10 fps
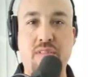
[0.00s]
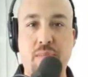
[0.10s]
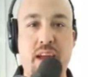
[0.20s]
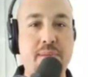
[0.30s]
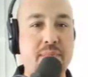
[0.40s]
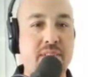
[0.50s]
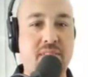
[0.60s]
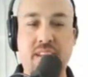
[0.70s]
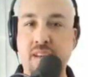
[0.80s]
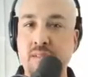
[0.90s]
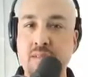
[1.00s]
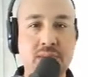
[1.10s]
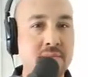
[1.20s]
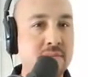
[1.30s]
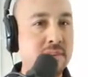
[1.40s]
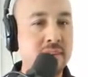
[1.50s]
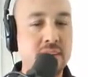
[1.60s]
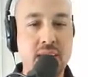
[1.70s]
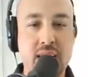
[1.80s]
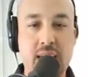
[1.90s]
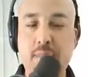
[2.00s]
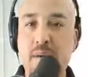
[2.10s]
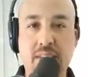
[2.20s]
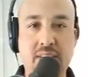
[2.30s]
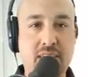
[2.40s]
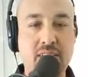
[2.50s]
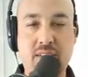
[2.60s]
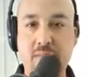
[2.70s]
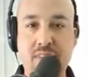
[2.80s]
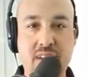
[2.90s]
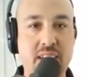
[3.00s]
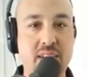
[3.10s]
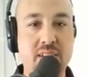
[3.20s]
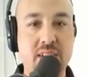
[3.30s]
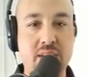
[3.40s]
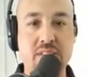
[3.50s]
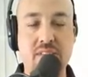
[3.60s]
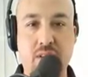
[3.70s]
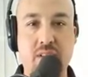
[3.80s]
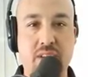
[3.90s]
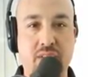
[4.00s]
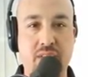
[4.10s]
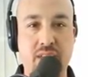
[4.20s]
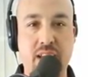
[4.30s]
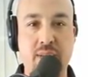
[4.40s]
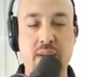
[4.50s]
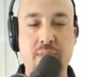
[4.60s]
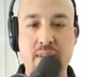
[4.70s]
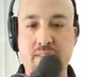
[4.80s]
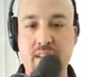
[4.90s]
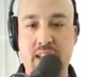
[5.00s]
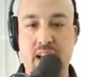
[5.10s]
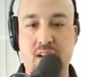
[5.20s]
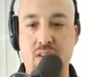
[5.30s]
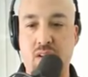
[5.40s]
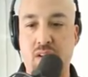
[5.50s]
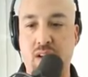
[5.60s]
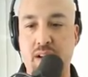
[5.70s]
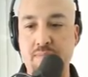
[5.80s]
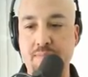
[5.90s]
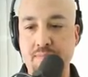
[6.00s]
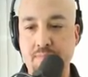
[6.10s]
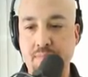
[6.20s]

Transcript: Am I missing something here? Seriously, am I missing out on